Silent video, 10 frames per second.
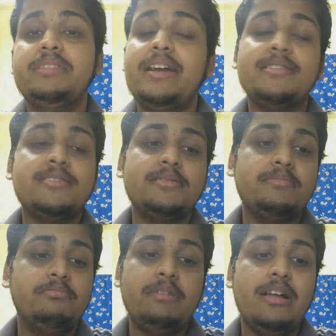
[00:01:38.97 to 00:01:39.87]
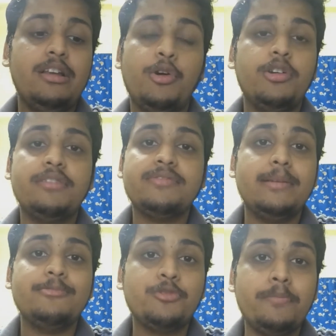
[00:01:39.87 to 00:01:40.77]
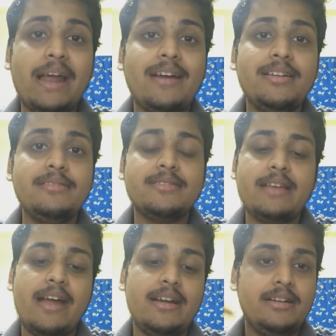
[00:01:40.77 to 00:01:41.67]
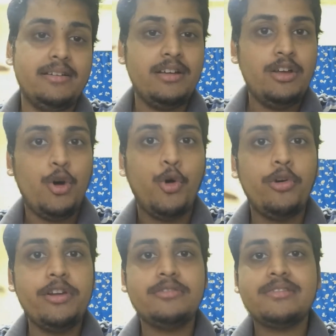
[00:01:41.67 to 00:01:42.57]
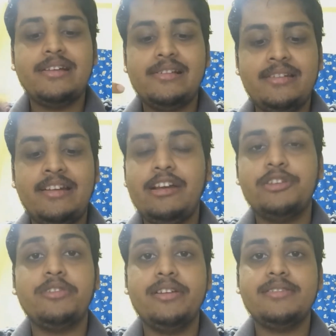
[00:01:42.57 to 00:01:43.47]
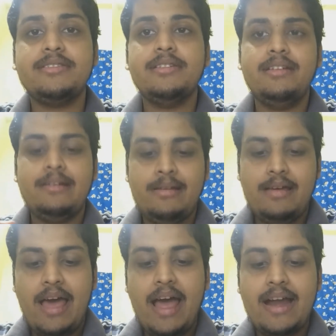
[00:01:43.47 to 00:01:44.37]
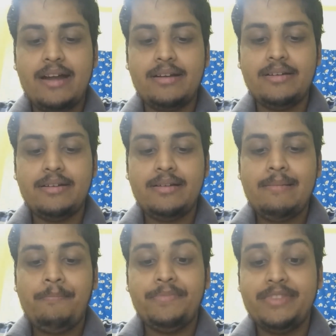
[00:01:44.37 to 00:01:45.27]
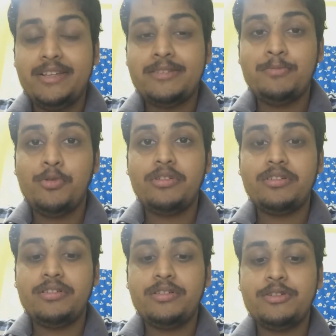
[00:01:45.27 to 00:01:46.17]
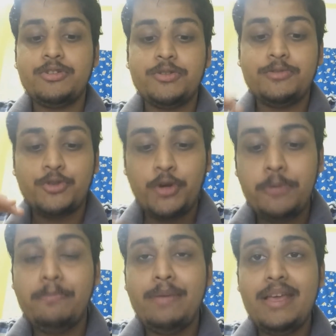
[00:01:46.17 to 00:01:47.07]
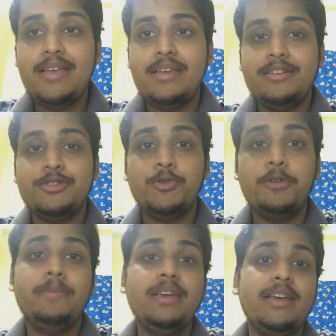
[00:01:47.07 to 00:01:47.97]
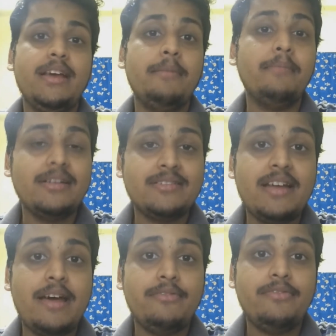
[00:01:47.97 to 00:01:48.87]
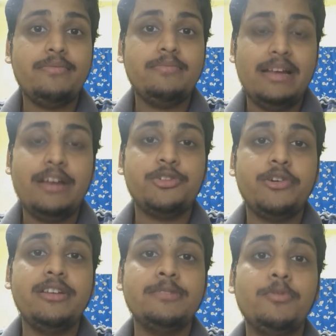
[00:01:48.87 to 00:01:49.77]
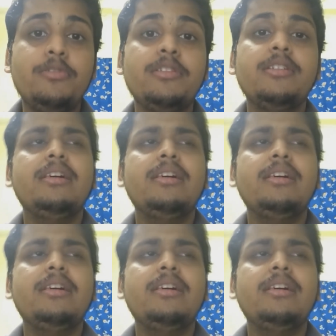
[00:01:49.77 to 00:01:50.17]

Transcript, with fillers: That's a lot of sums to practice and hone your skills in electronics. And this book should be should be a must-have electronics book